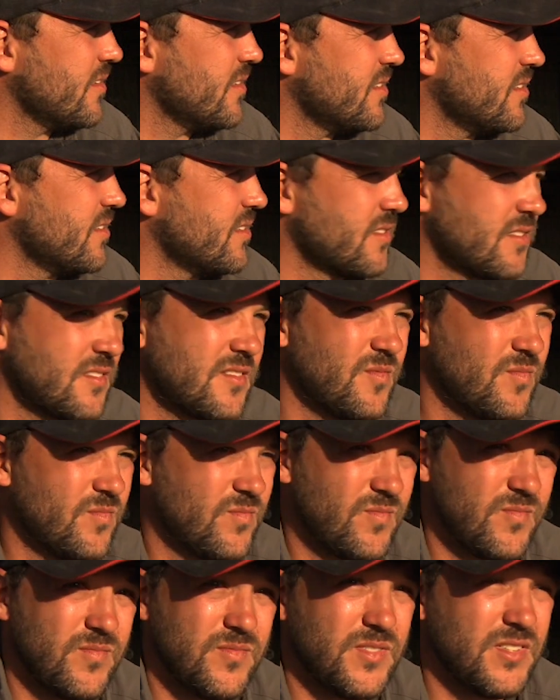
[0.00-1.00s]
This is
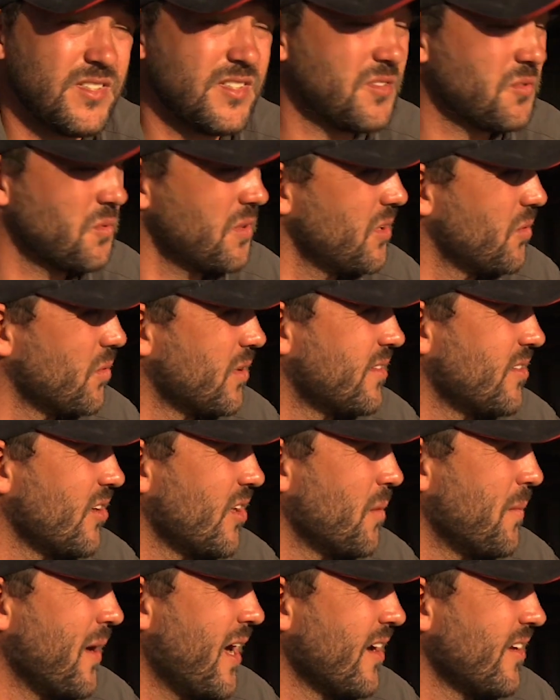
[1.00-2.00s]
really what it's
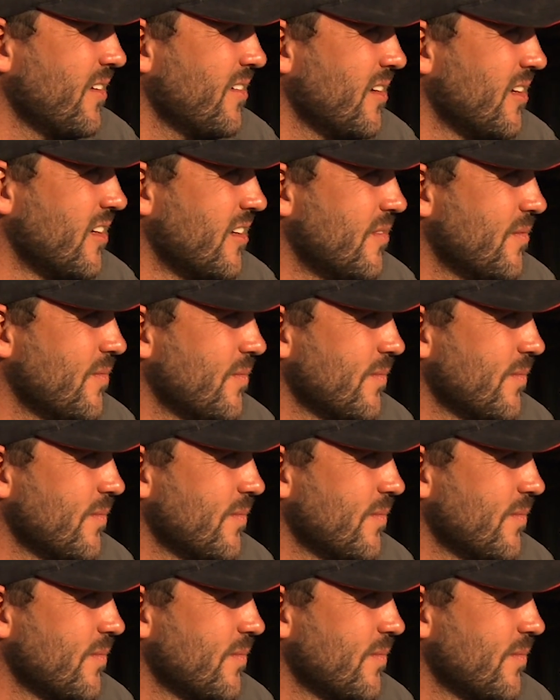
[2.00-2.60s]
all about, isn't it?